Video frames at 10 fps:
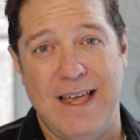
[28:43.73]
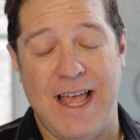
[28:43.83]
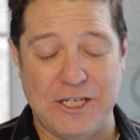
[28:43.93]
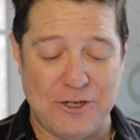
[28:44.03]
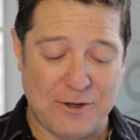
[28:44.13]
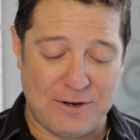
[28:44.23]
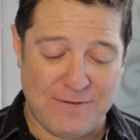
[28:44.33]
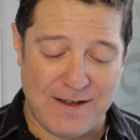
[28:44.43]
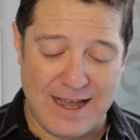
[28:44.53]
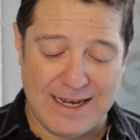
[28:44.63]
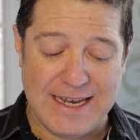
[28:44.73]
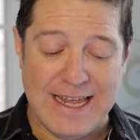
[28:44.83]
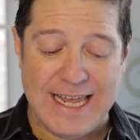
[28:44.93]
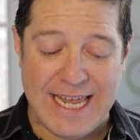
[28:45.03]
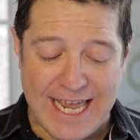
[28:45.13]
as you're going to find
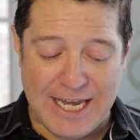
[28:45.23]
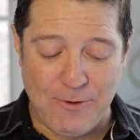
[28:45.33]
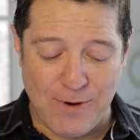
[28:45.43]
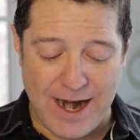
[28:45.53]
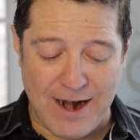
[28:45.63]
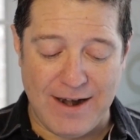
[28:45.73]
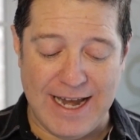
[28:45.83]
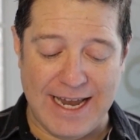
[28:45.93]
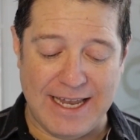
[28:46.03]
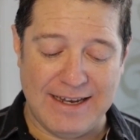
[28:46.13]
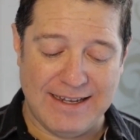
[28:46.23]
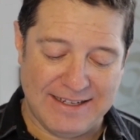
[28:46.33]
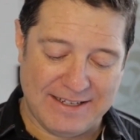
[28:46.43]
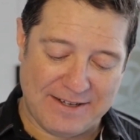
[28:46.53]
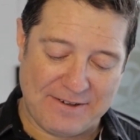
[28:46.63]
anywhere in
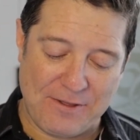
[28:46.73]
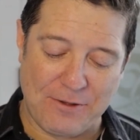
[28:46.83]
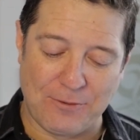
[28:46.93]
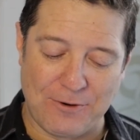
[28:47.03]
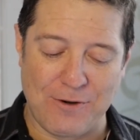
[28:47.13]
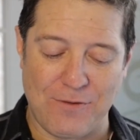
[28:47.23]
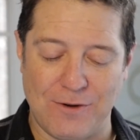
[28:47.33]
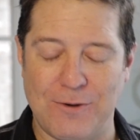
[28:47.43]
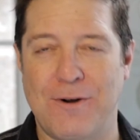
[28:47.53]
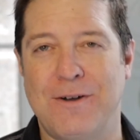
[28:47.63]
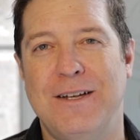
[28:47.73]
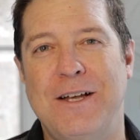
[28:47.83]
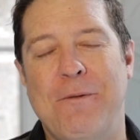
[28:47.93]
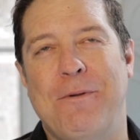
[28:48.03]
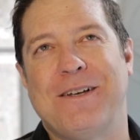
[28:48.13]
uh, the word of the Lord,
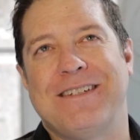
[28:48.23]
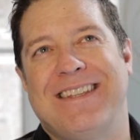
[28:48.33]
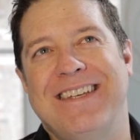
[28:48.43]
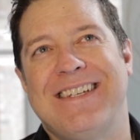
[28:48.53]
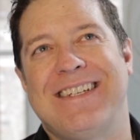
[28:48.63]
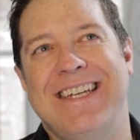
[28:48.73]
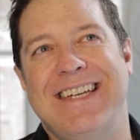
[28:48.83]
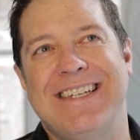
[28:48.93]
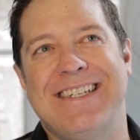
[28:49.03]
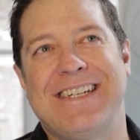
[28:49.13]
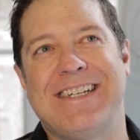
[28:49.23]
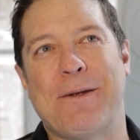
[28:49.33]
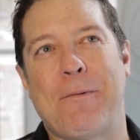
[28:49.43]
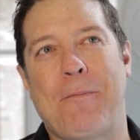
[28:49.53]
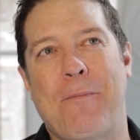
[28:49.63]
because this
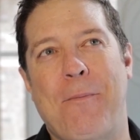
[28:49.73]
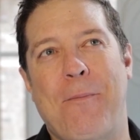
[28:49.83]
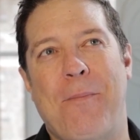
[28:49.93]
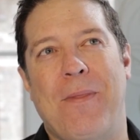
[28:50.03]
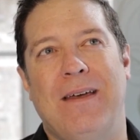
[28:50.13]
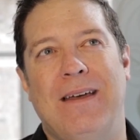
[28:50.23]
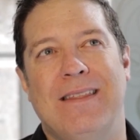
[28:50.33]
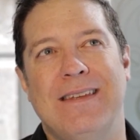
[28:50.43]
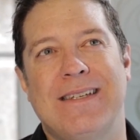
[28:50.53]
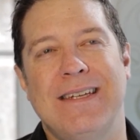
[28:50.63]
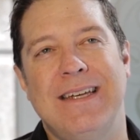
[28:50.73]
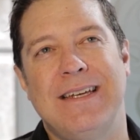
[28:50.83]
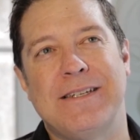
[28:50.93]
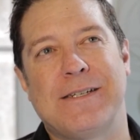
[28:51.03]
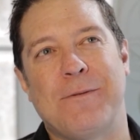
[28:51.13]
is, this
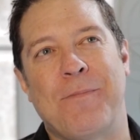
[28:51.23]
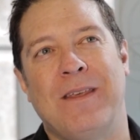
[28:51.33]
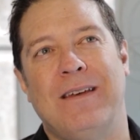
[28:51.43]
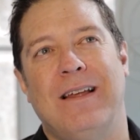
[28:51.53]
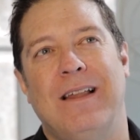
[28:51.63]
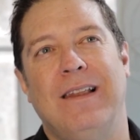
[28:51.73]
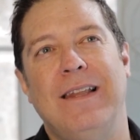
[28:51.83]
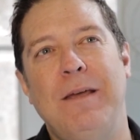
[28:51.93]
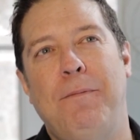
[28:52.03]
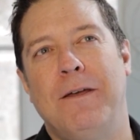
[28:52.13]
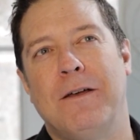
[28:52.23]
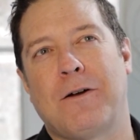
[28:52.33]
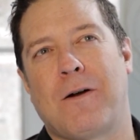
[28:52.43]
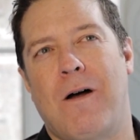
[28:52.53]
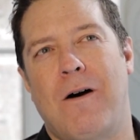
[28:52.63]
is leaping
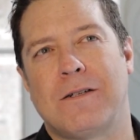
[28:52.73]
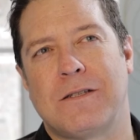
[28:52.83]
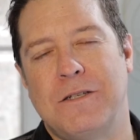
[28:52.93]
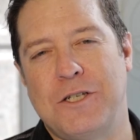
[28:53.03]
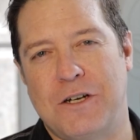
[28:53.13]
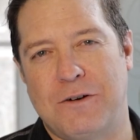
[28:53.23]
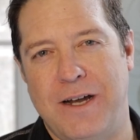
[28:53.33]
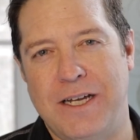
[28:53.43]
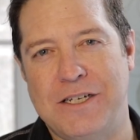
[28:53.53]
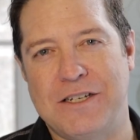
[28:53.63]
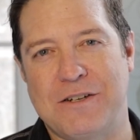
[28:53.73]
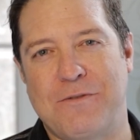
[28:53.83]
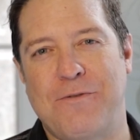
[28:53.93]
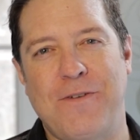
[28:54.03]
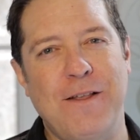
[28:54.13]
across the generations of
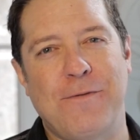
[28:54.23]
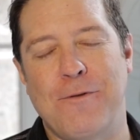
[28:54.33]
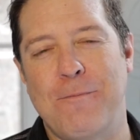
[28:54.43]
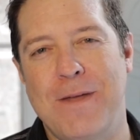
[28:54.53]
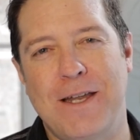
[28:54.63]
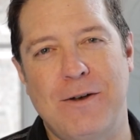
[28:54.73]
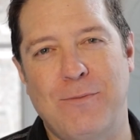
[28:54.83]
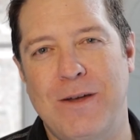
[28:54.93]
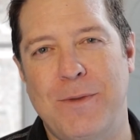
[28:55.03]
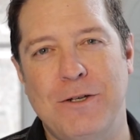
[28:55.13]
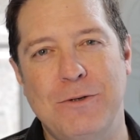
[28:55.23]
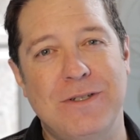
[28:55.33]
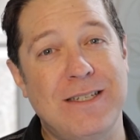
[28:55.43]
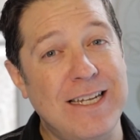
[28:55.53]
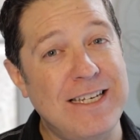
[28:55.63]
faithful men and women who
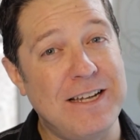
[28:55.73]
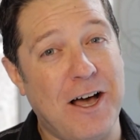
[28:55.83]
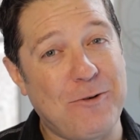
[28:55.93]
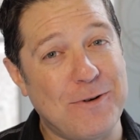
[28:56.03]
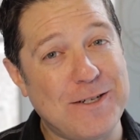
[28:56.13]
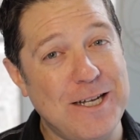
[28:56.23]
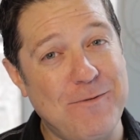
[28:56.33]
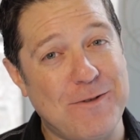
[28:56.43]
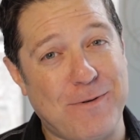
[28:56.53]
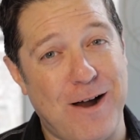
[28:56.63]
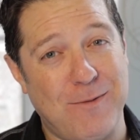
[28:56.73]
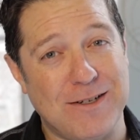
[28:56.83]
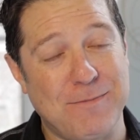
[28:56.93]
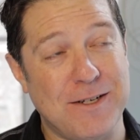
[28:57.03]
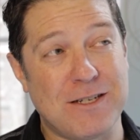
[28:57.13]
did not receive the
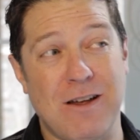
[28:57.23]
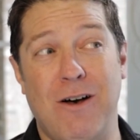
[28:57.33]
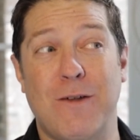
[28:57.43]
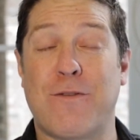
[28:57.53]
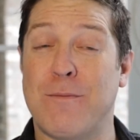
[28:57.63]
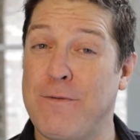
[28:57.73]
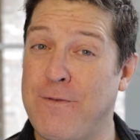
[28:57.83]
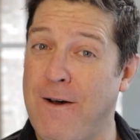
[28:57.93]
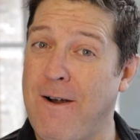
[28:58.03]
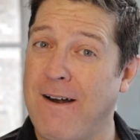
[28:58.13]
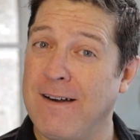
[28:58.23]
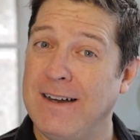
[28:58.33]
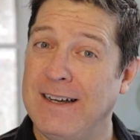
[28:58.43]
promise, but saw it from afar